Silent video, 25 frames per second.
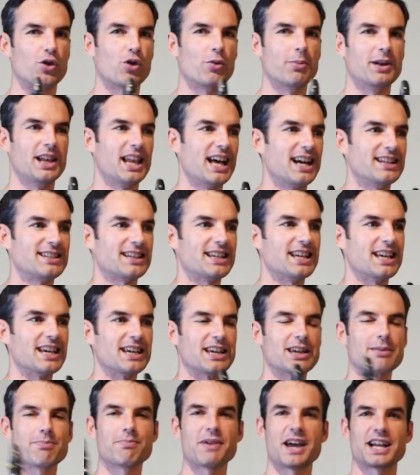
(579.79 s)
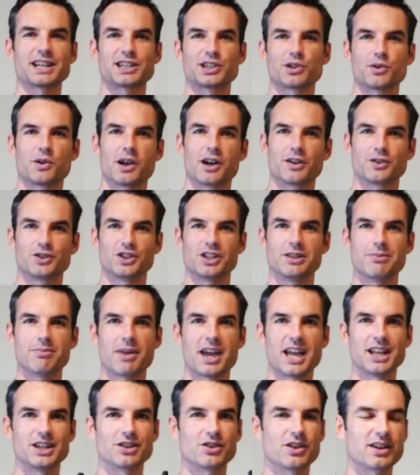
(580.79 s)
jubilate and get back to our G
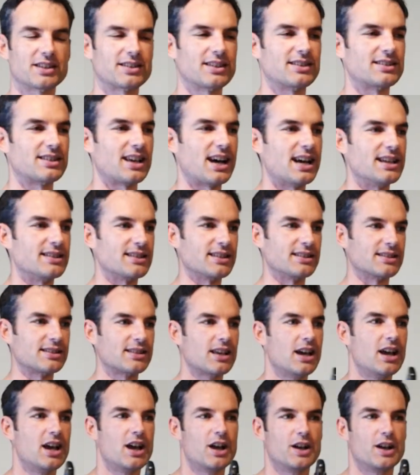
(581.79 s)
major exercises.